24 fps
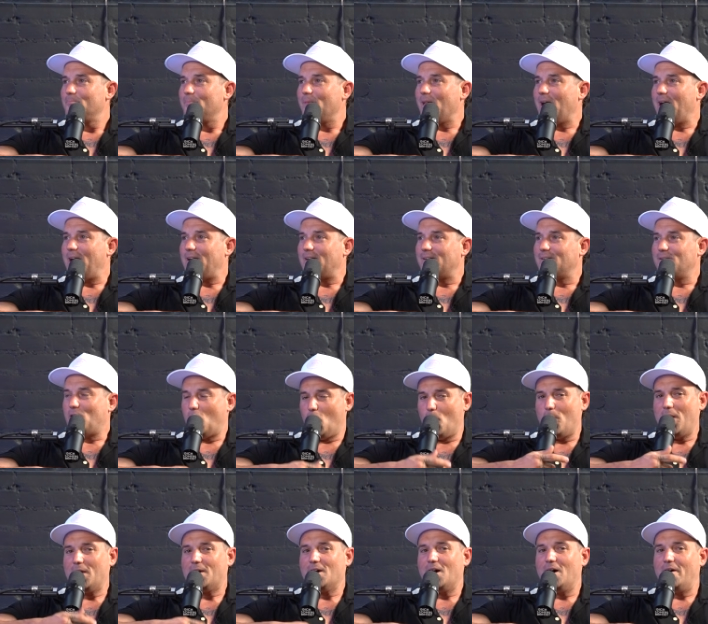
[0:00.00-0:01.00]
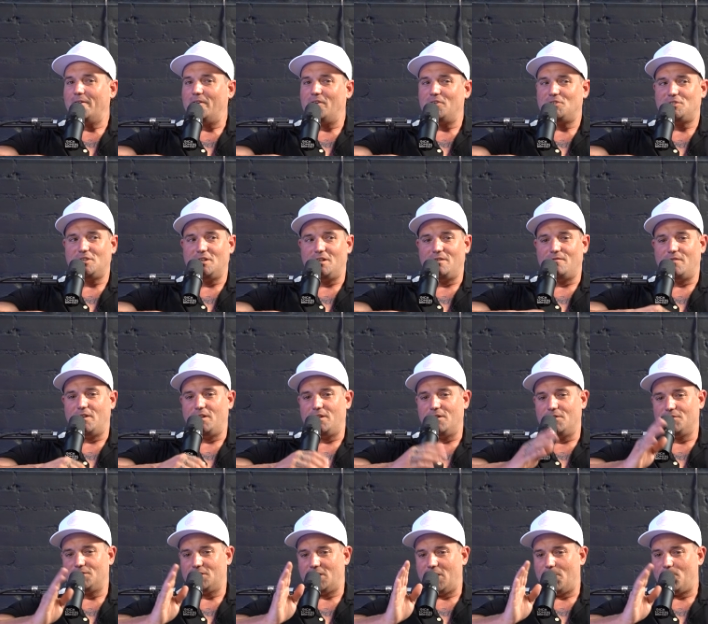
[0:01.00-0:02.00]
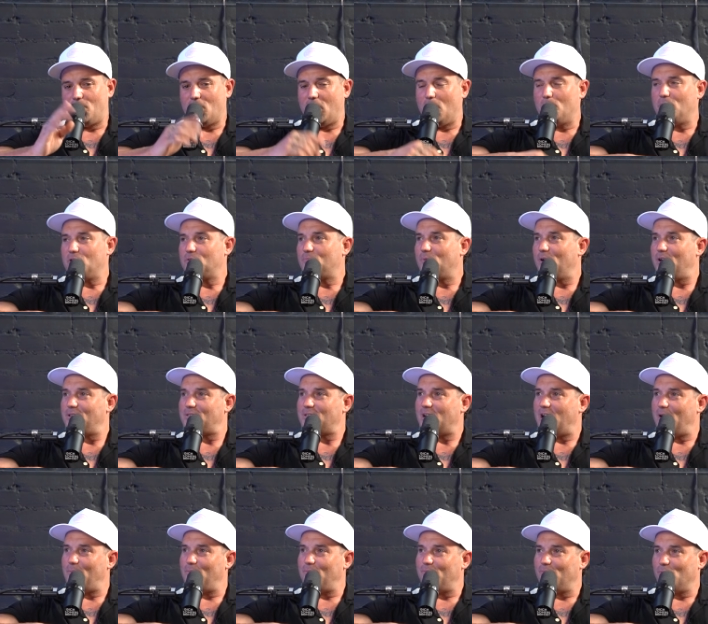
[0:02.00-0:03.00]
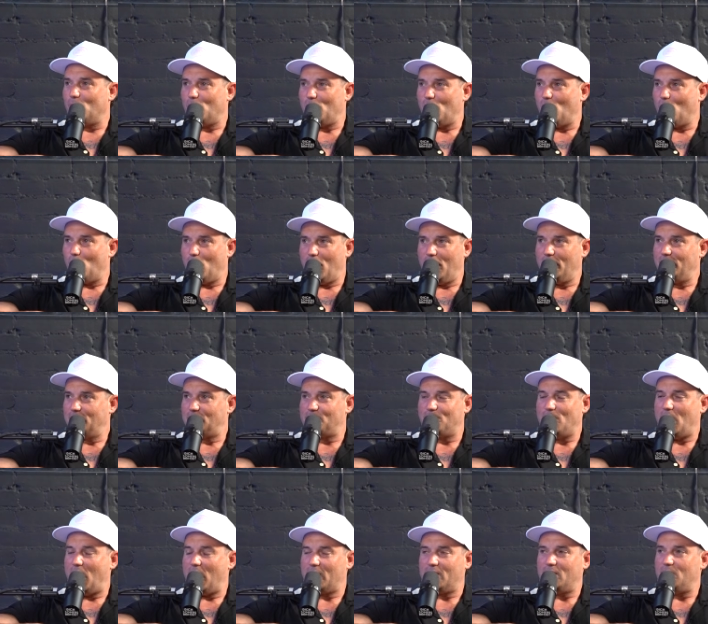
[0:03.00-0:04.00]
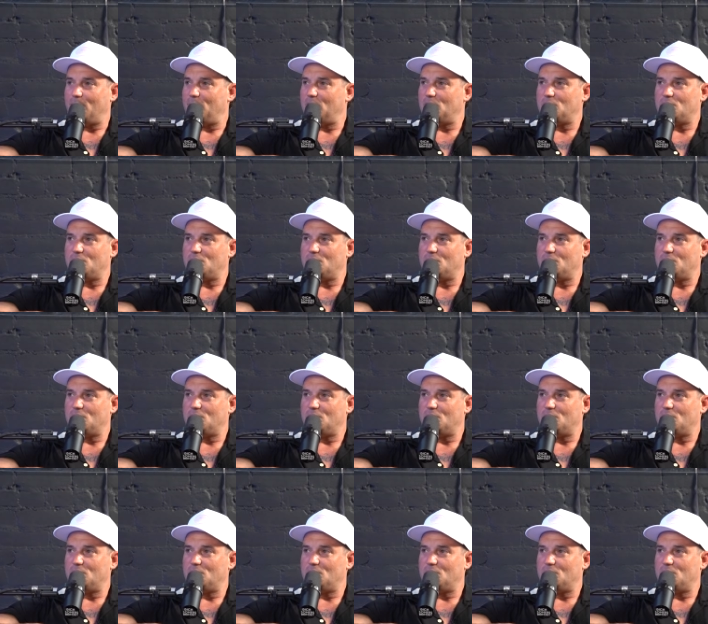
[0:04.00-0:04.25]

Like, go make 100 shitty videos, and I promise by the time 101's not going to be